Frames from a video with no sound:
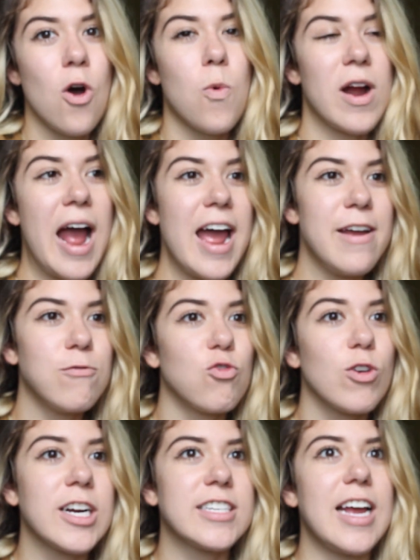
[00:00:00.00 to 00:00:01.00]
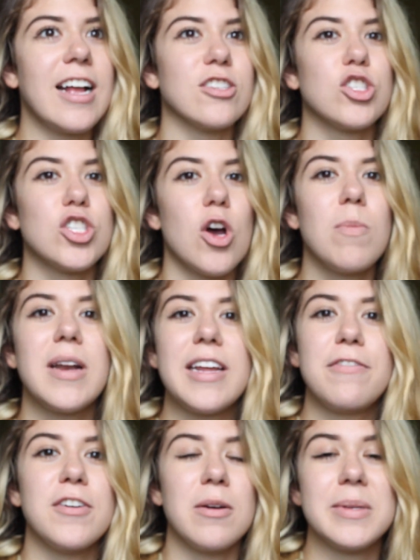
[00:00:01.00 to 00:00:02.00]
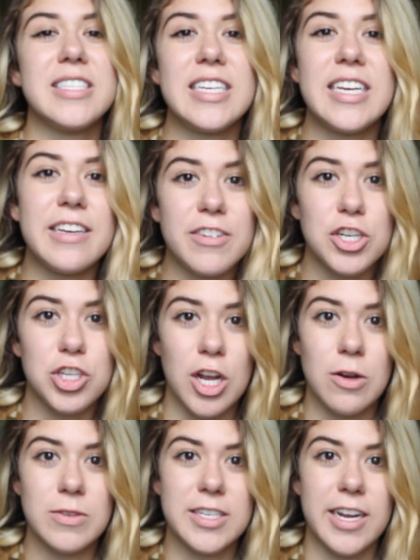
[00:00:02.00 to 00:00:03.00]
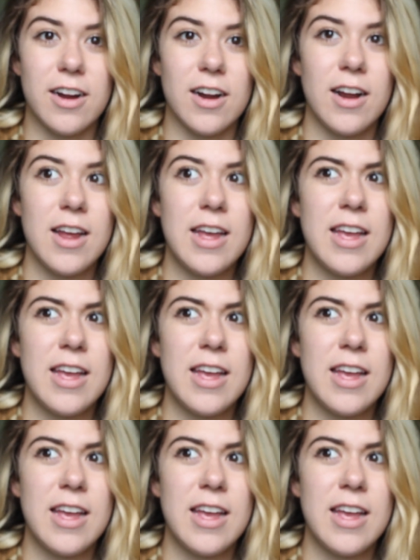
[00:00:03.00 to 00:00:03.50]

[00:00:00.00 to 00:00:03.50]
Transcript: where I have worked on so many film and TV shows here.